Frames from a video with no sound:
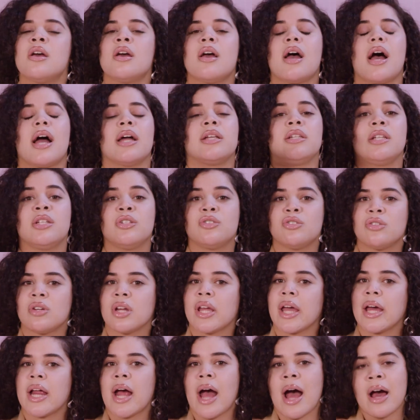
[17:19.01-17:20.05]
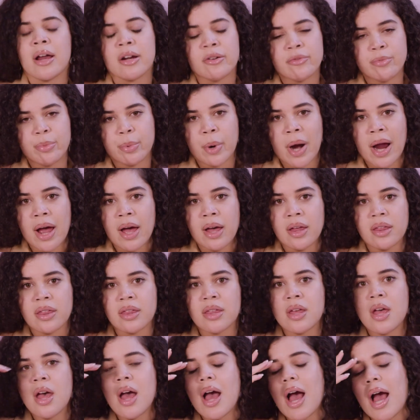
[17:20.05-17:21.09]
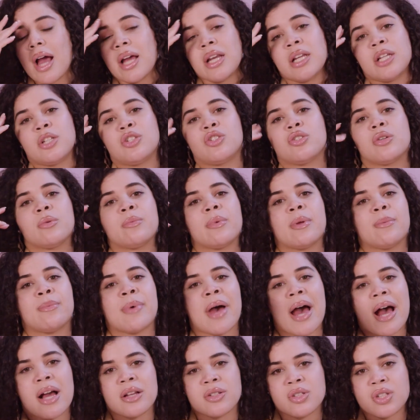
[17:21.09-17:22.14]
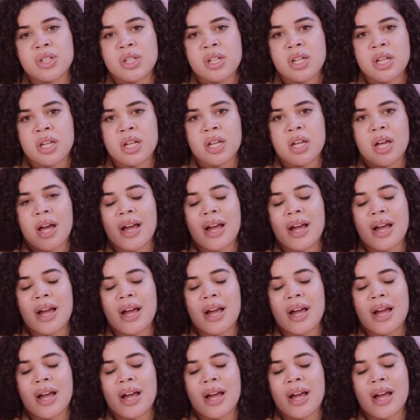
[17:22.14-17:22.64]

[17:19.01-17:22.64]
I need you to get out of breath. I need you to be passionate.